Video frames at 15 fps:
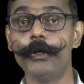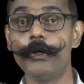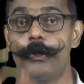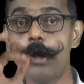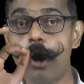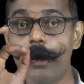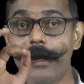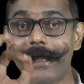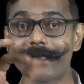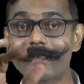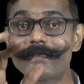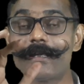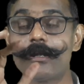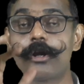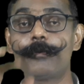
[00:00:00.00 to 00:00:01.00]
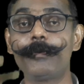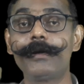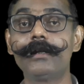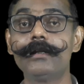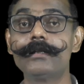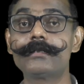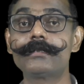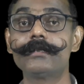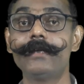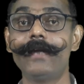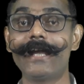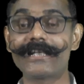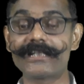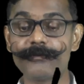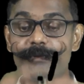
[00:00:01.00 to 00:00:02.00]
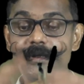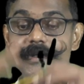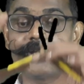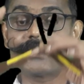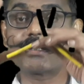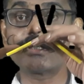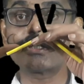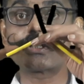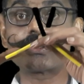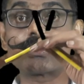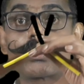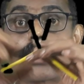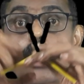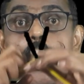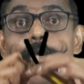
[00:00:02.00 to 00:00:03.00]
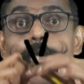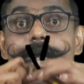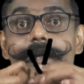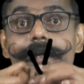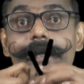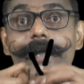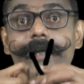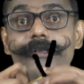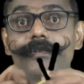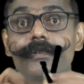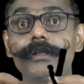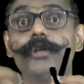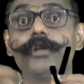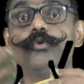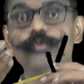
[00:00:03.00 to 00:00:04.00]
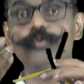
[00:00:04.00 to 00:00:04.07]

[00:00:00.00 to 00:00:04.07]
orbitals experience strong interaction.